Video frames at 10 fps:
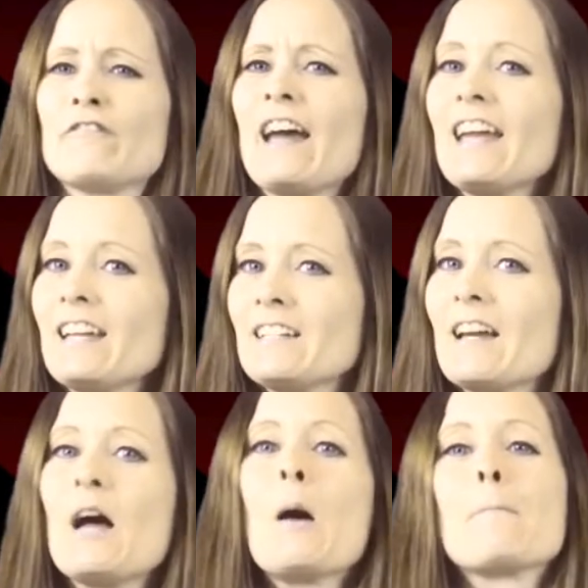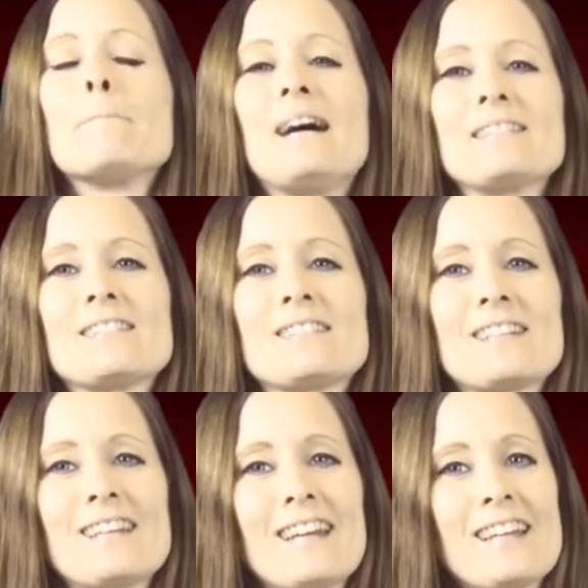fae, but
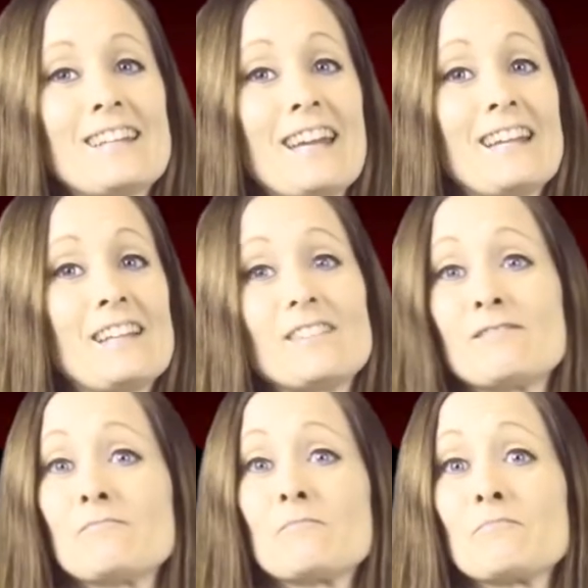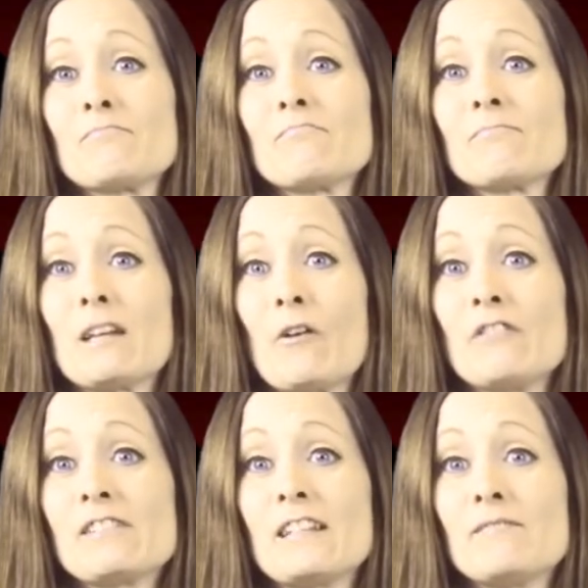they they
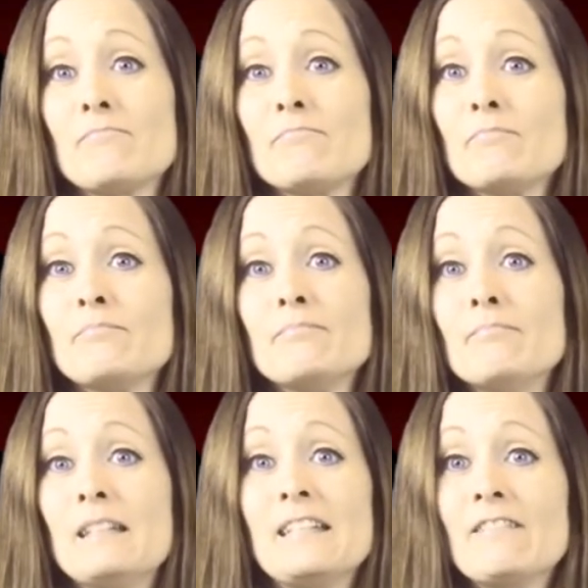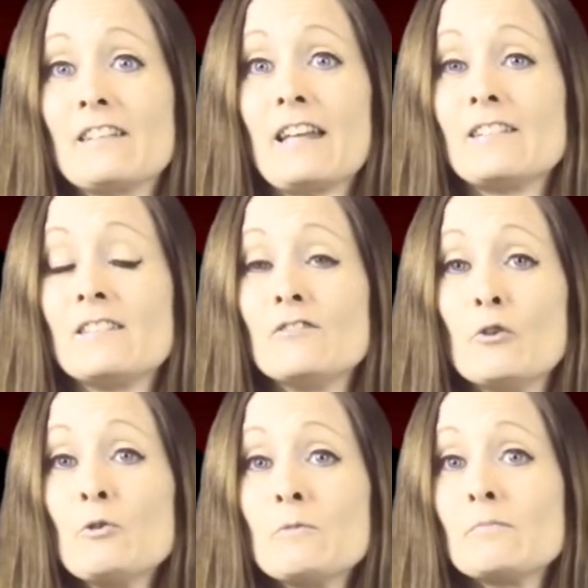obviously believe that they
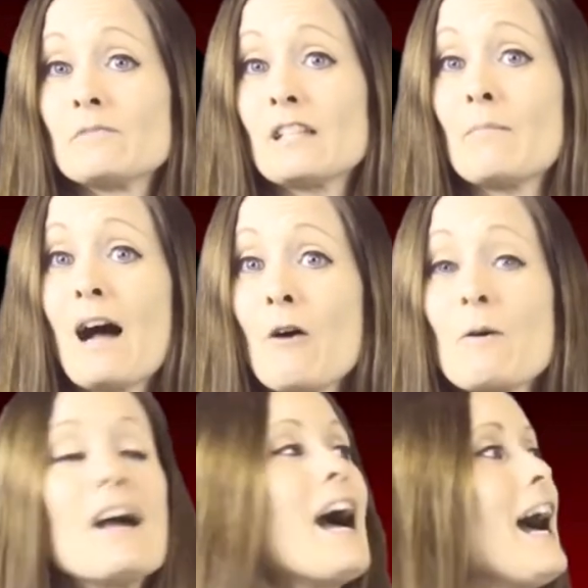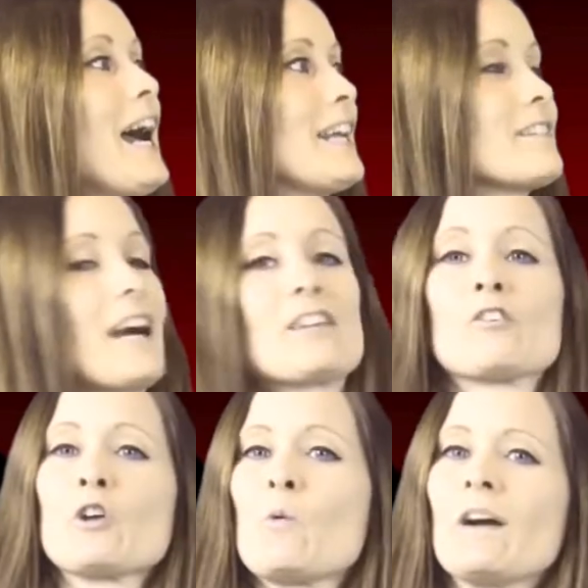do somehow and I
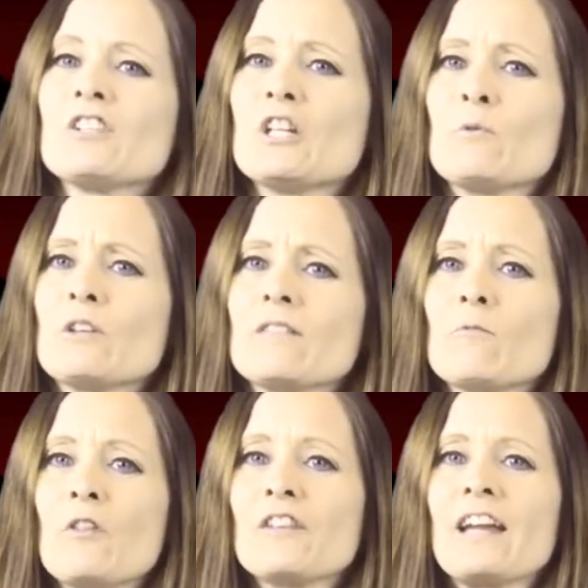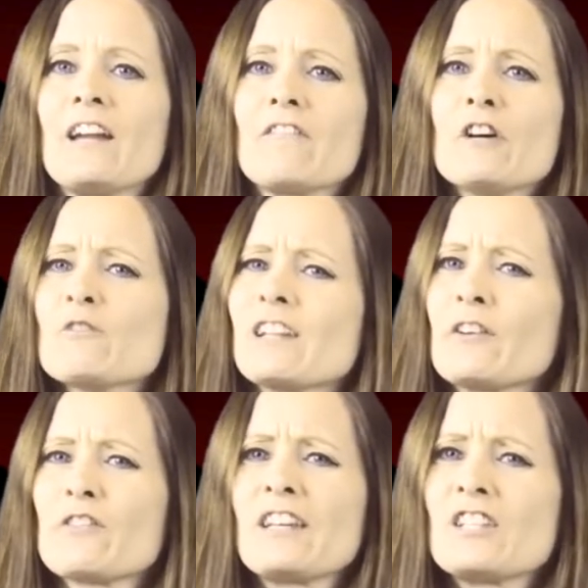don't know why she would want any of those and I
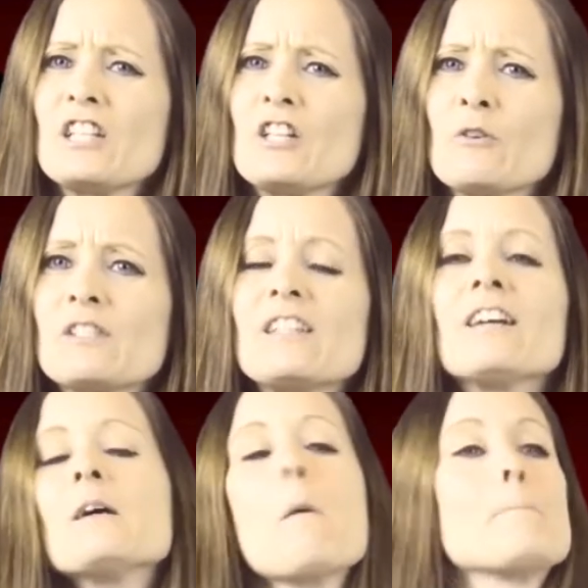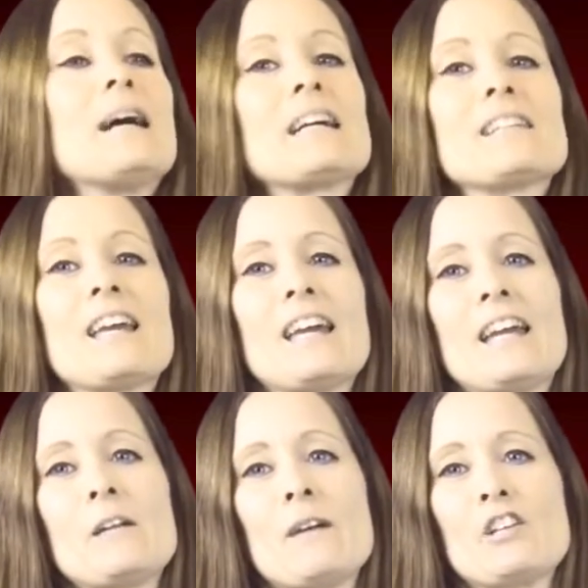don't think she knows either but
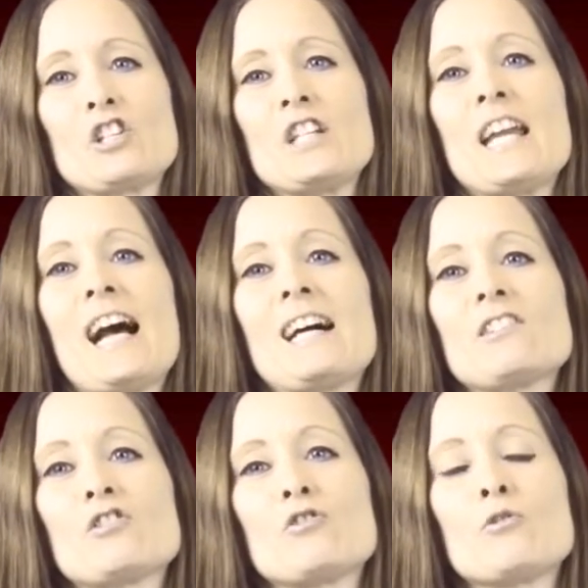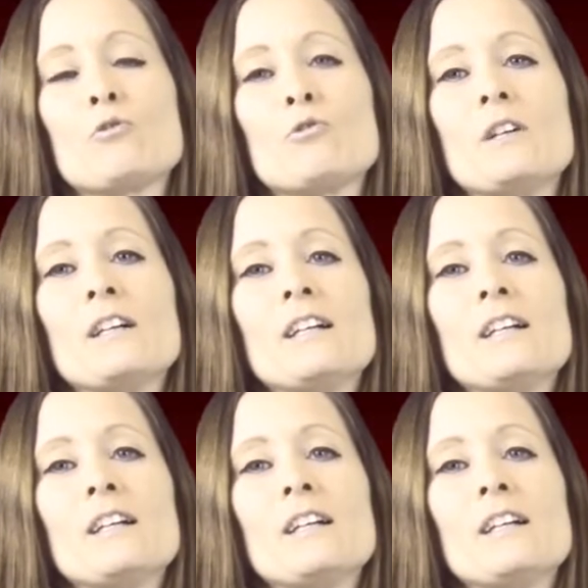anyway she has to